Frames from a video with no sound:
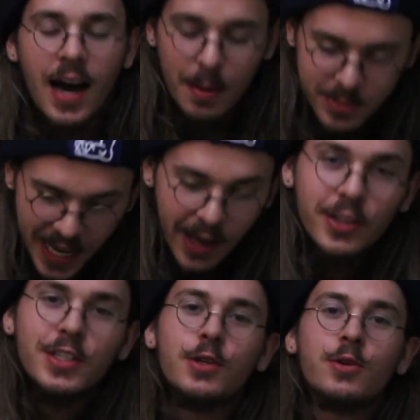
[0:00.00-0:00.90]
I'm
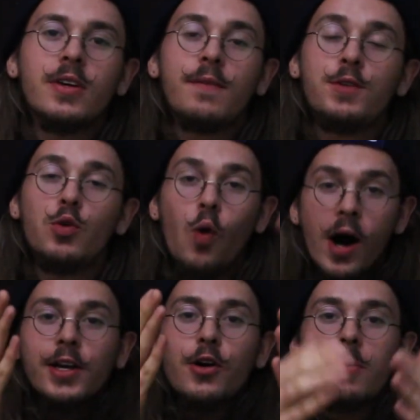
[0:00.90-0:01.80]
telling you, if you
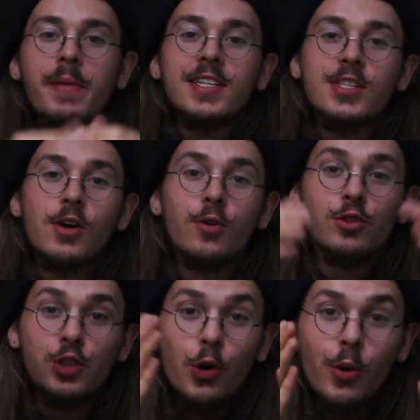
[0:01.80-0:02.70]
want to go to Mexico,
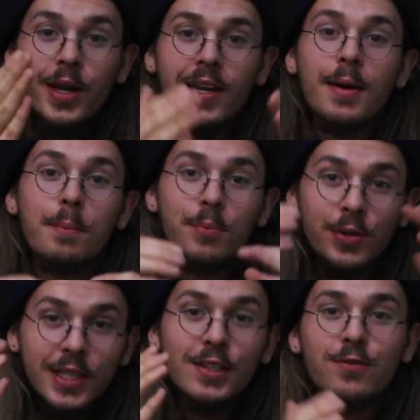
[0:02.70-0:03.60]
do it. And
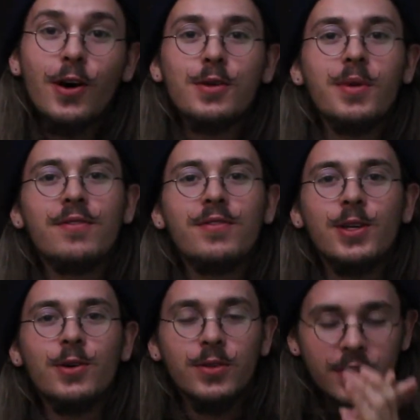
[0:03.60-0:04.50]
please follow my
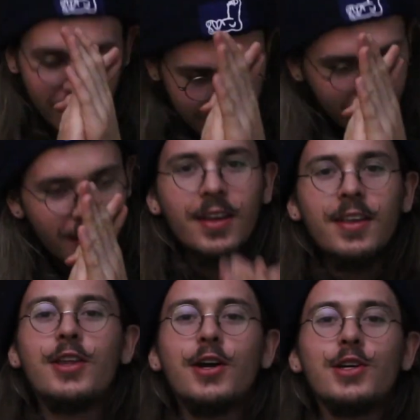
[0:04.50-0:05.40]
videos.
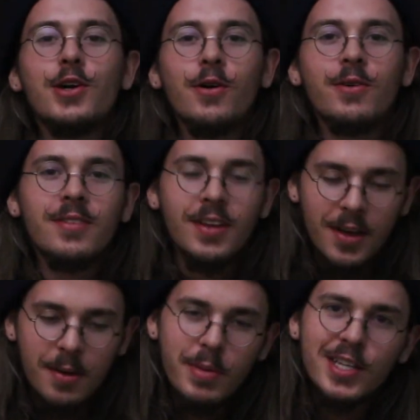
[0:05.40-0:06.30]
There you go.
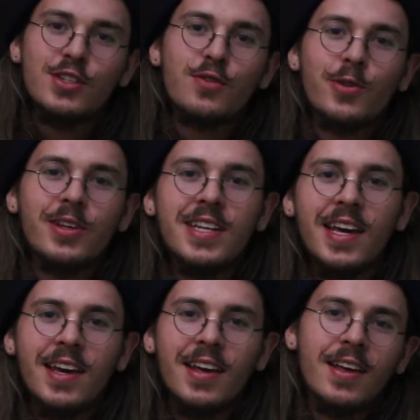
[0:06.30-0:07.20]
Message for the
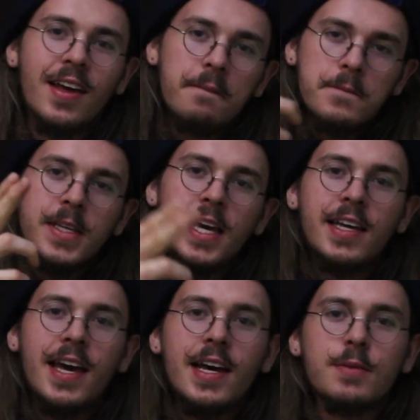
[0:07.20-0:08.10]
day.
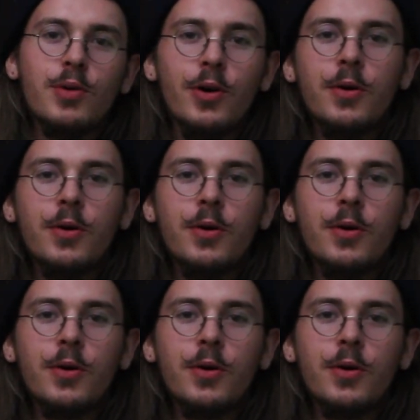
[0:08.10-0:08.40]
Kick ass, bro.